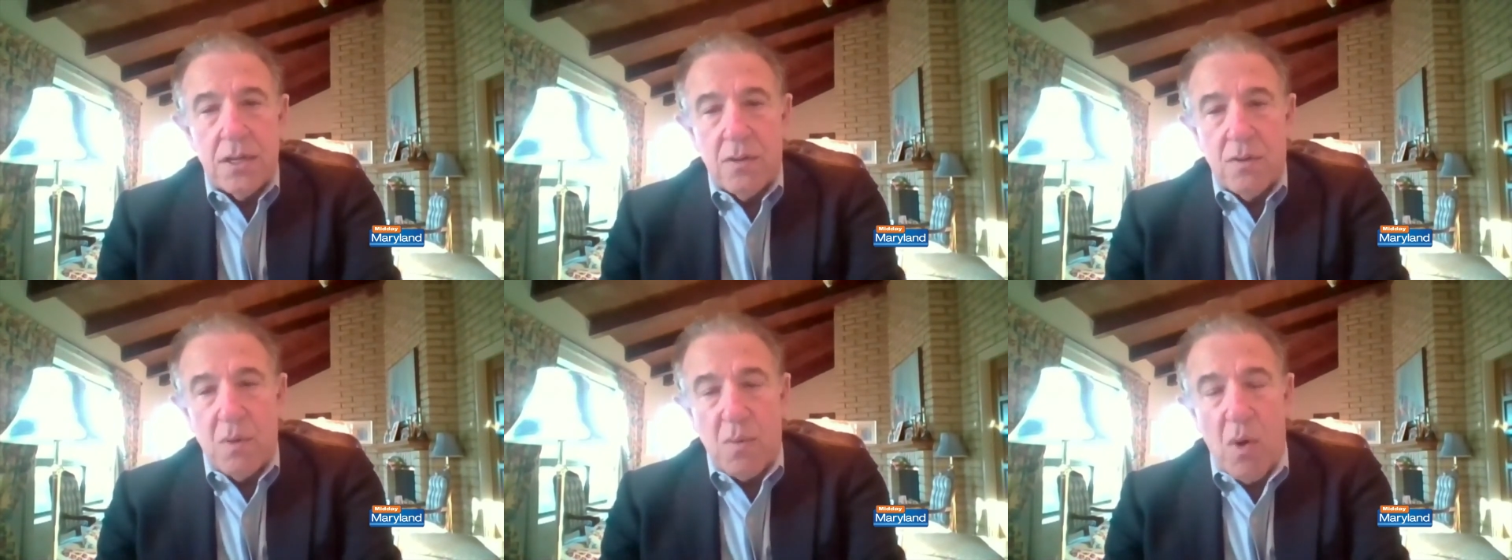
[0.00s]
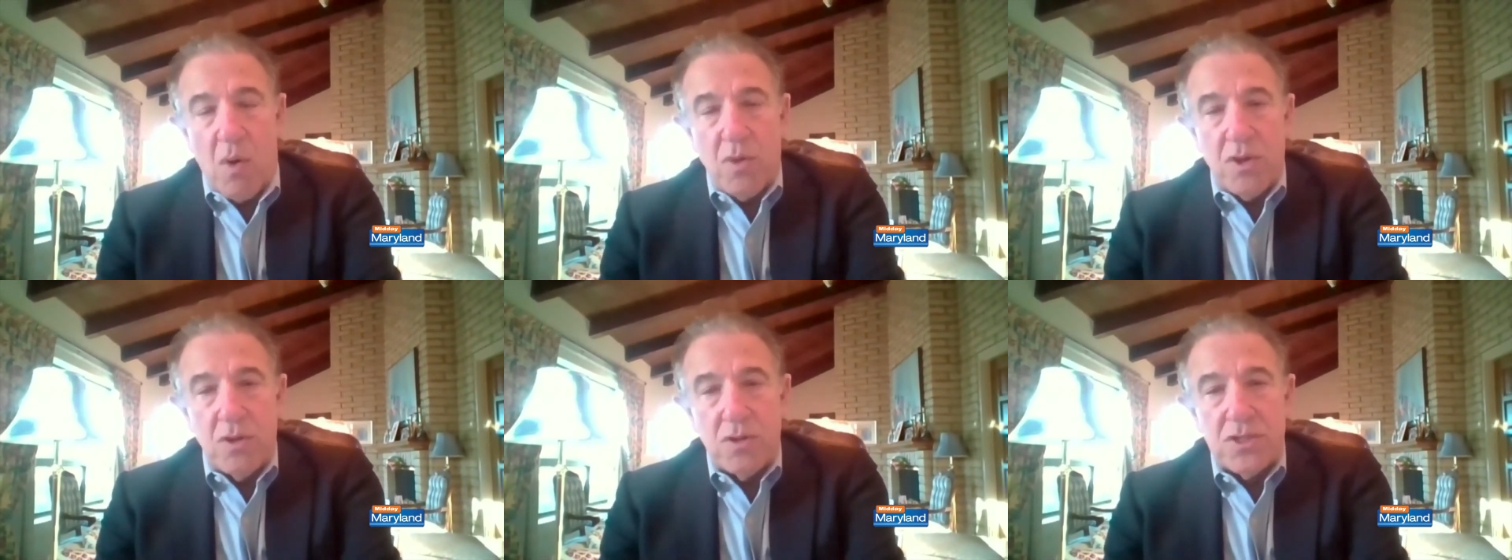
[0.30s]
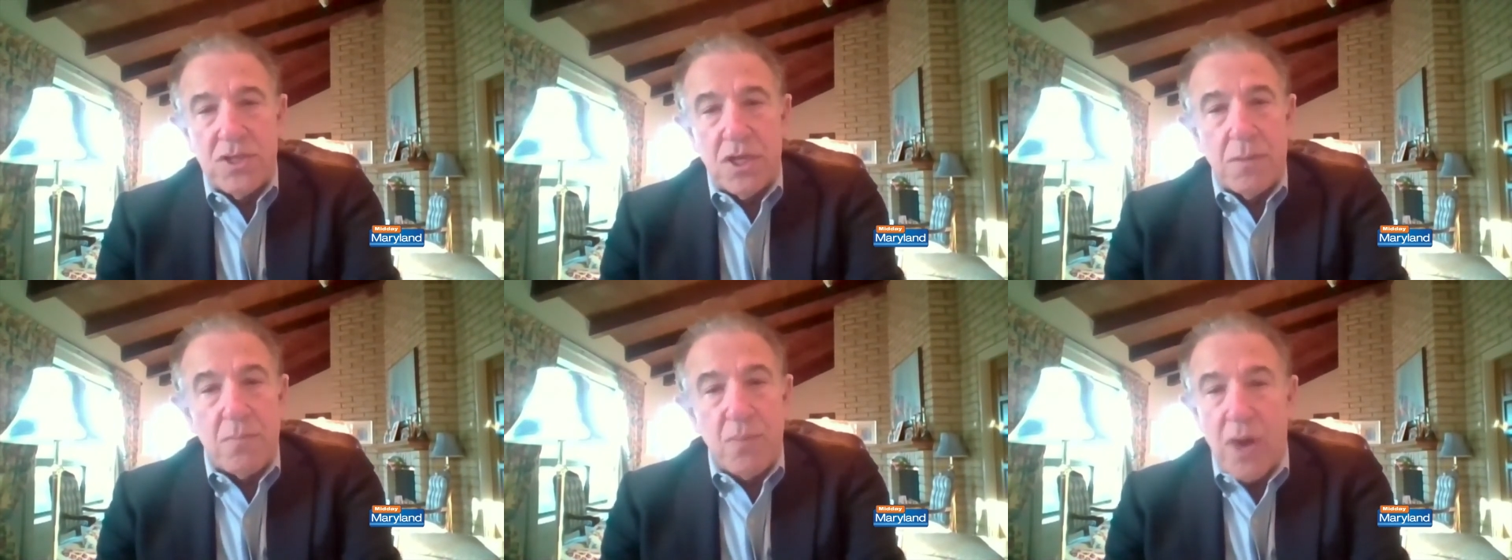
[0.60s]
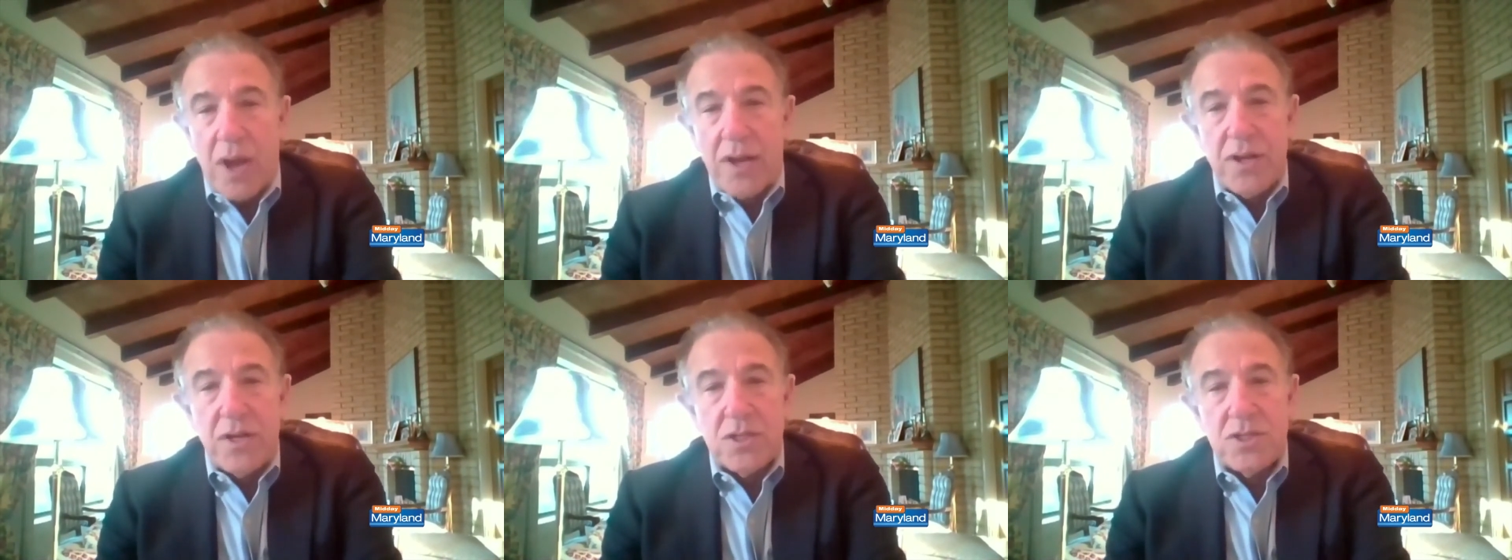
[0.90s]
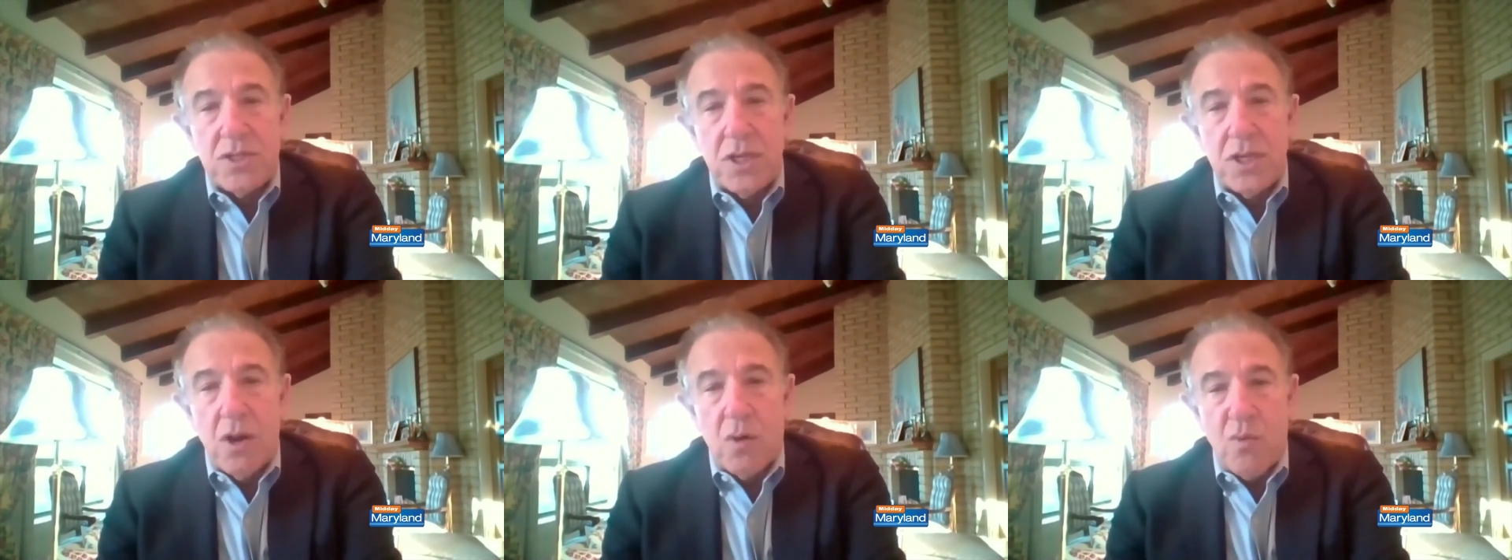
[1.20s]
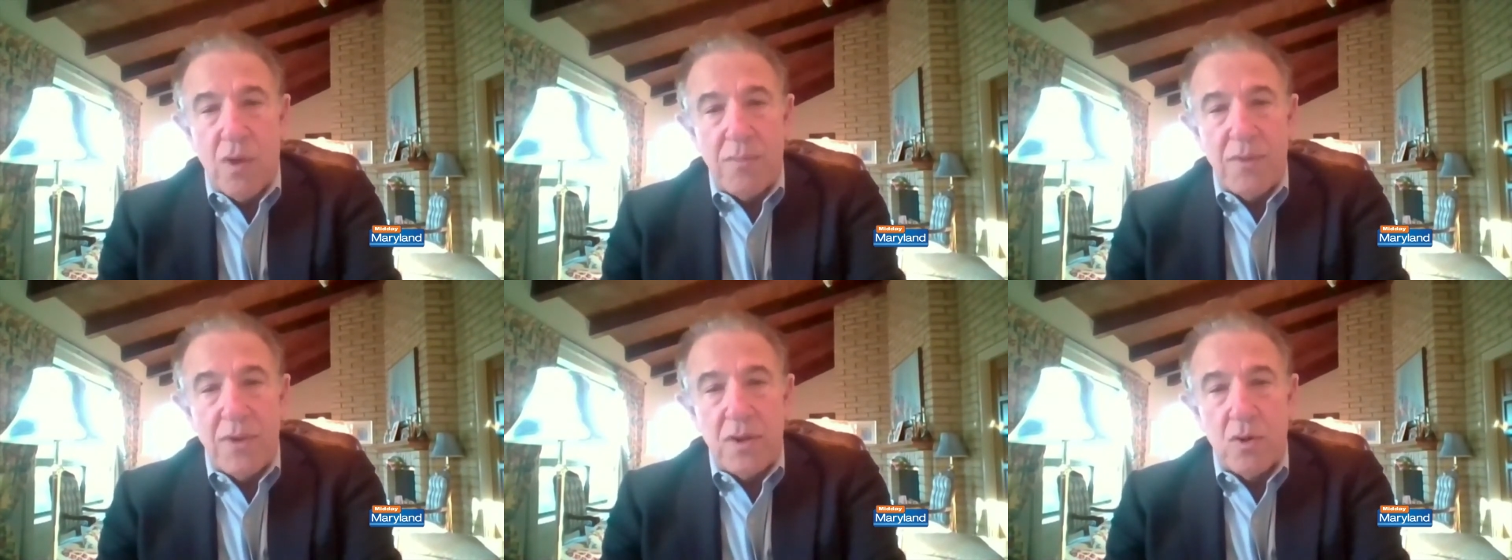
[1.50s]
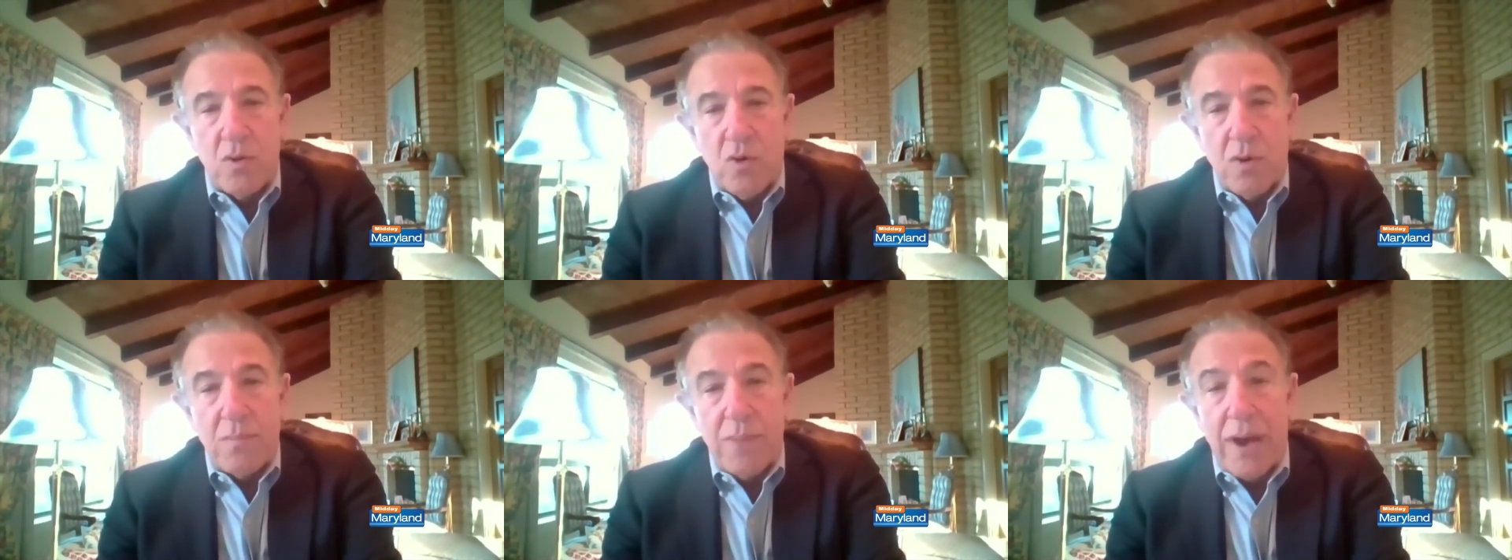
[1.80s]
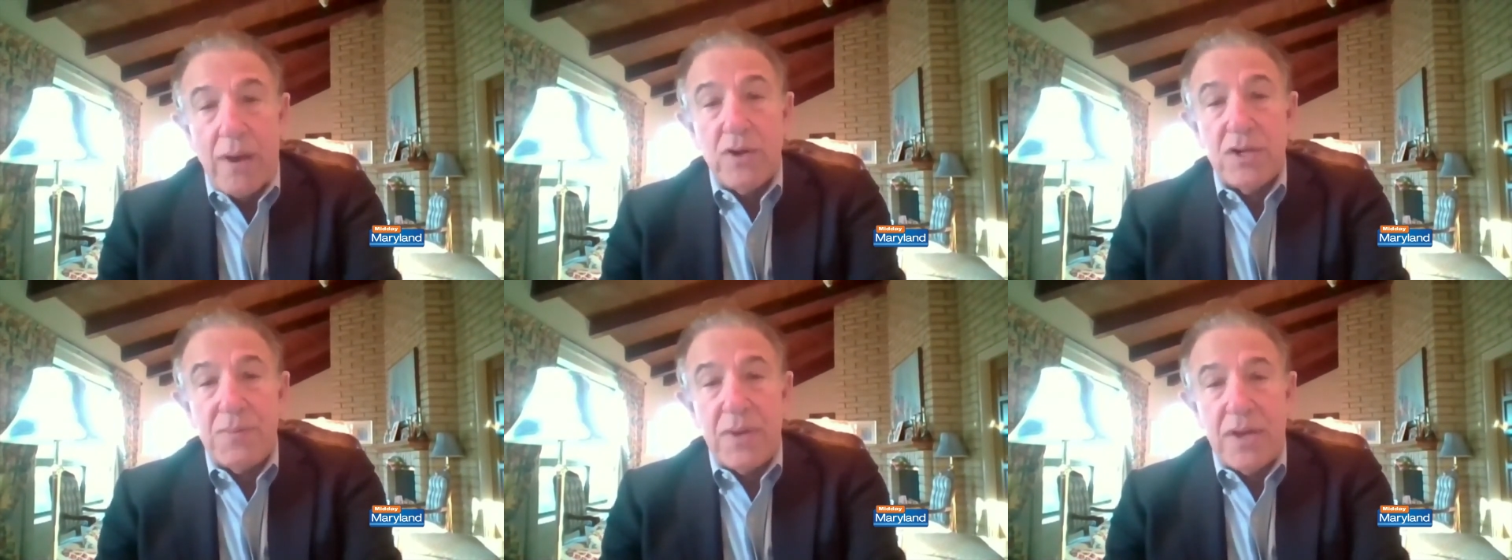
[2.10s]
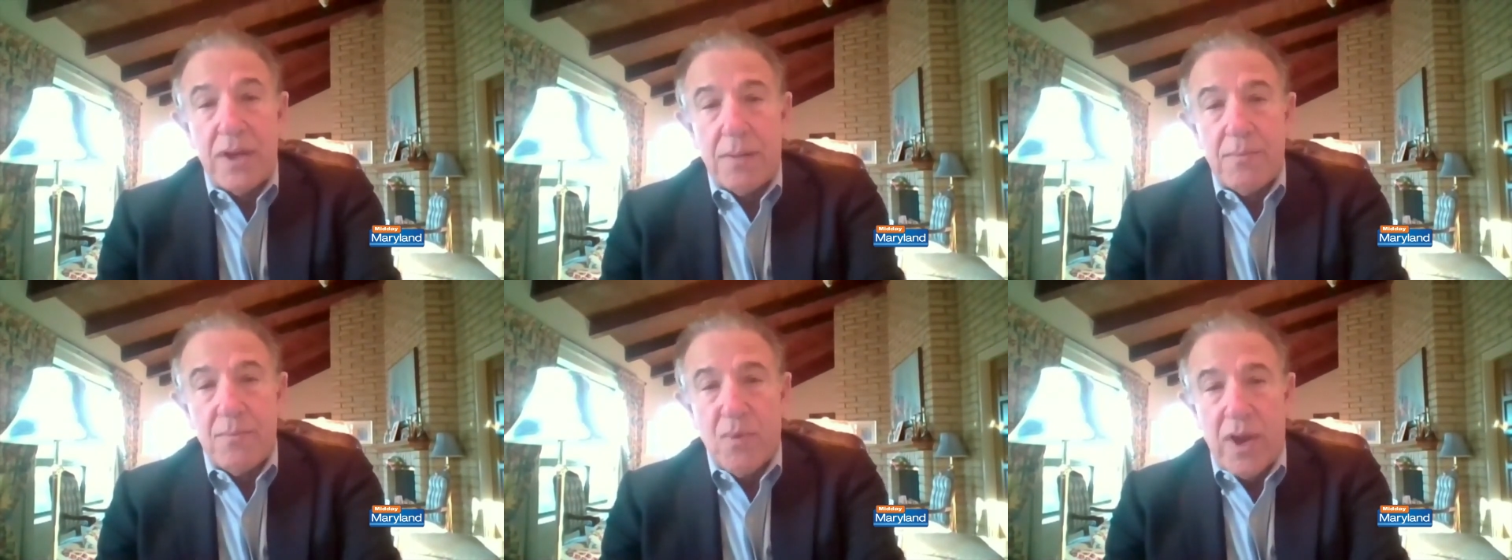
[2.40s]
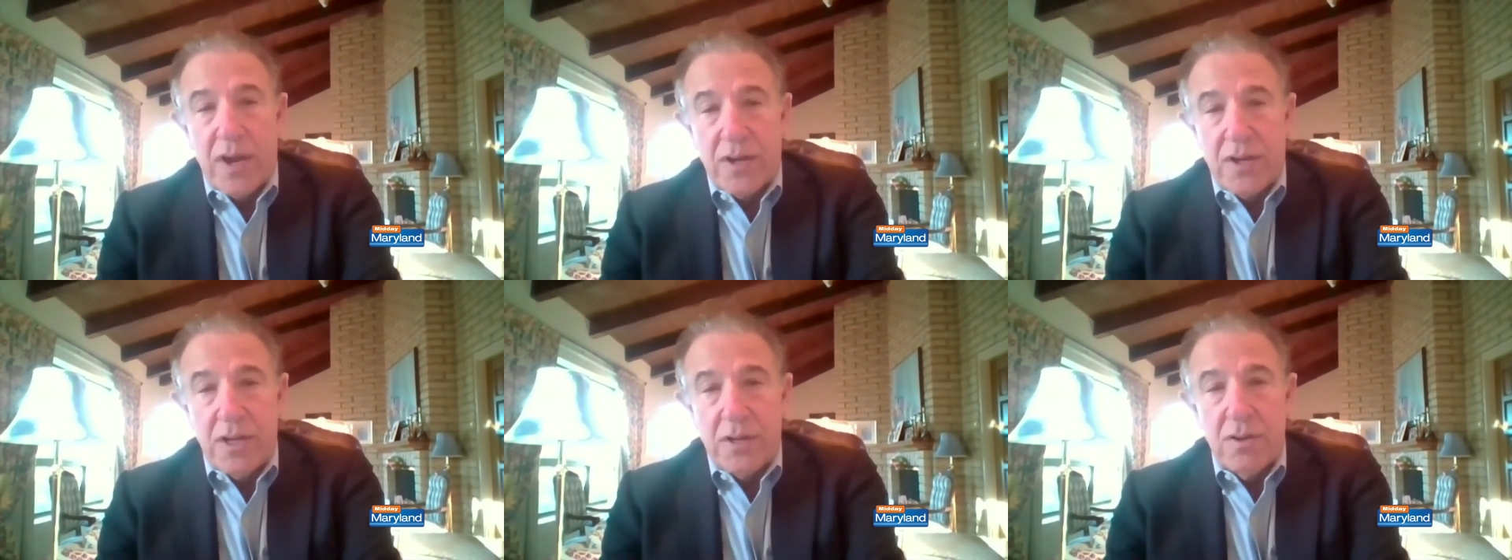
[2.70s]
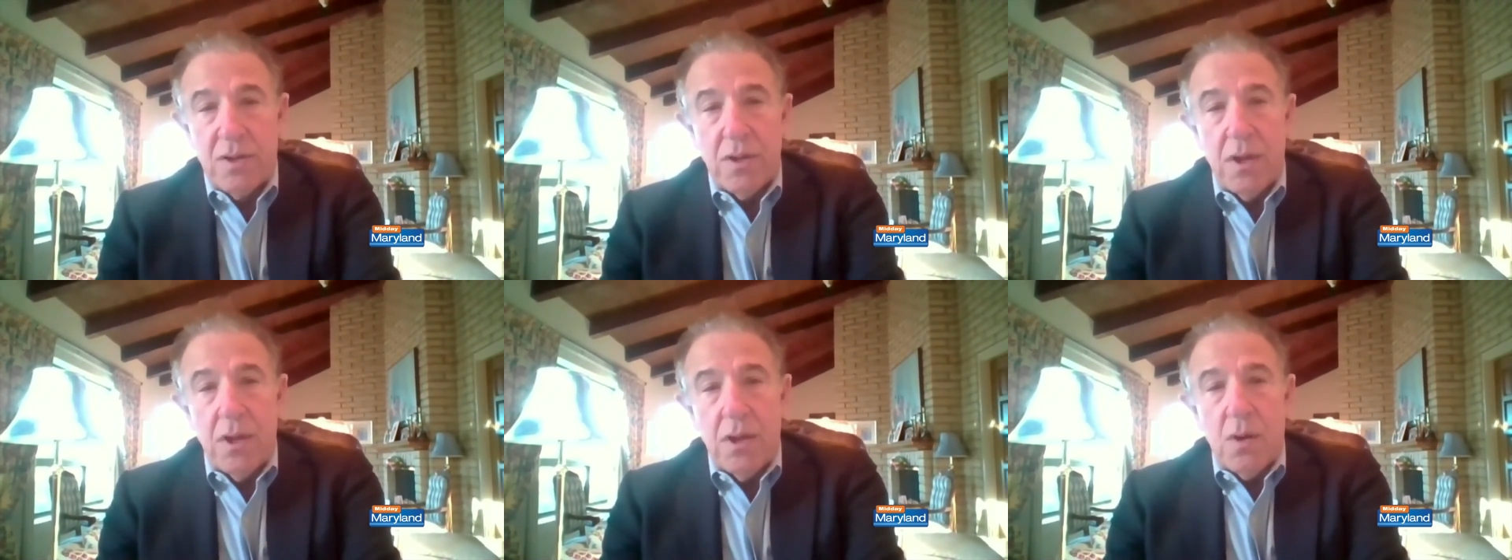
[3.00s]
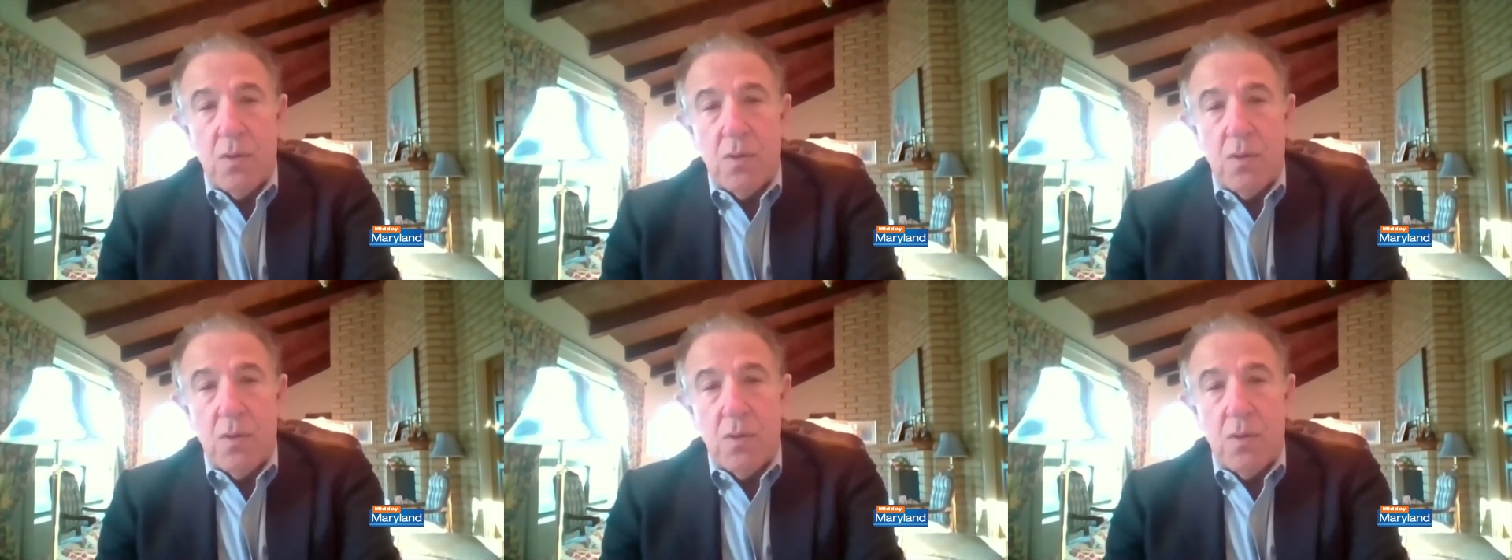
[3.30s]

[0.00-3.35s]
but we won't use it in pregnancy or women who are about to become pregnant.